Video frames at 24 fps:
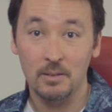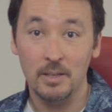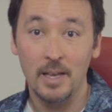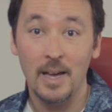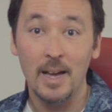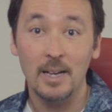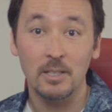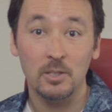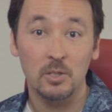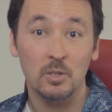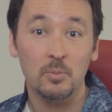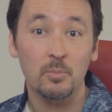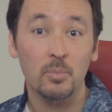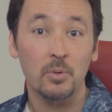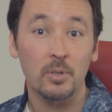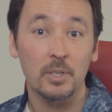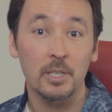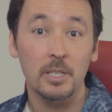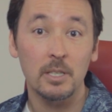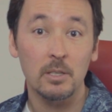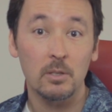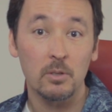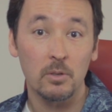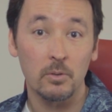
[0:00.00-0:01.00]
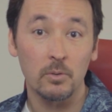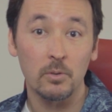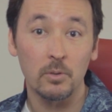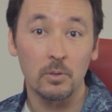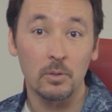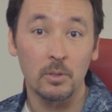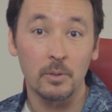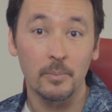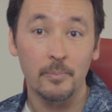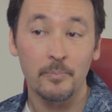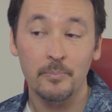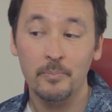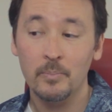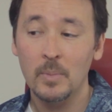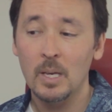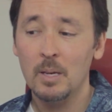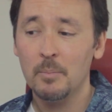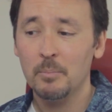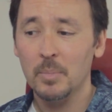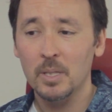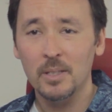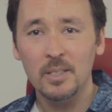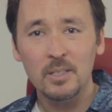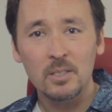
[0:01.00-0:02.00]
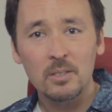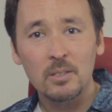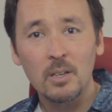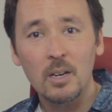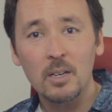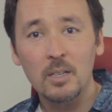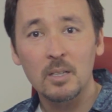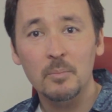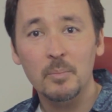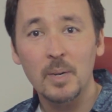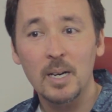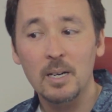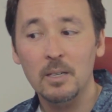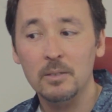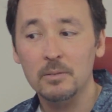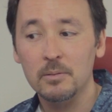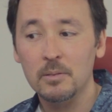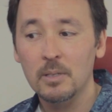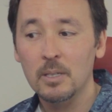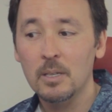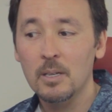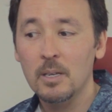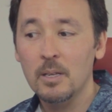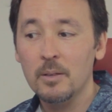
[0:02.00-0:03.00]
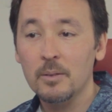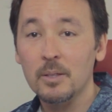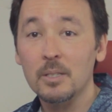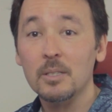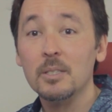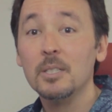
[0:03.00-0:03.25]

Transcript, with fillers: That's pretty cool. But let's talk about the